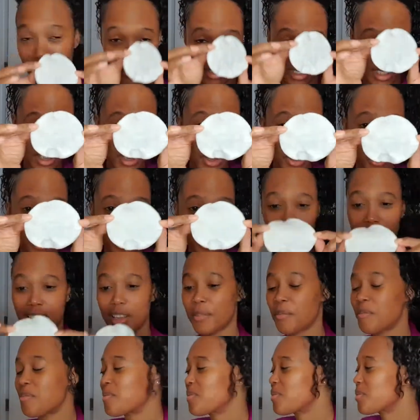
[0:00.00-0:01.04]
Look,
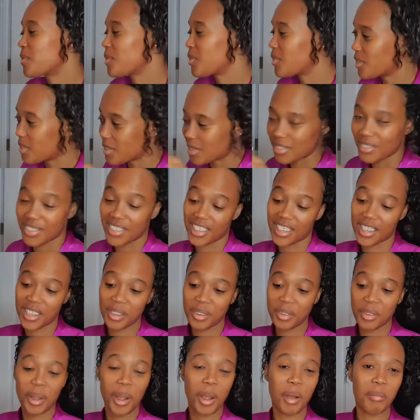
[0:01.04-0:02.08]
see,
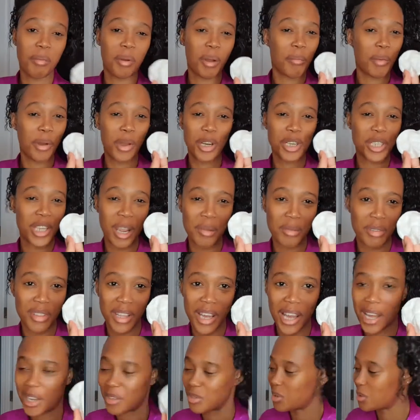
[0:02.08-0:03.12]
I'm not ashamed of
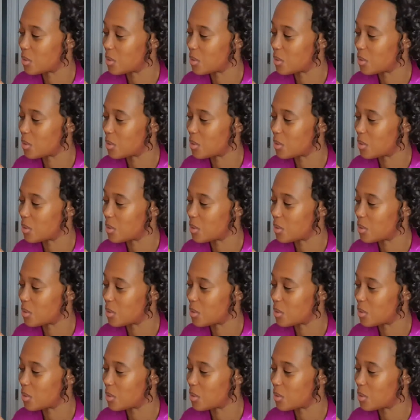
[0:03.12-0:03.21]
that at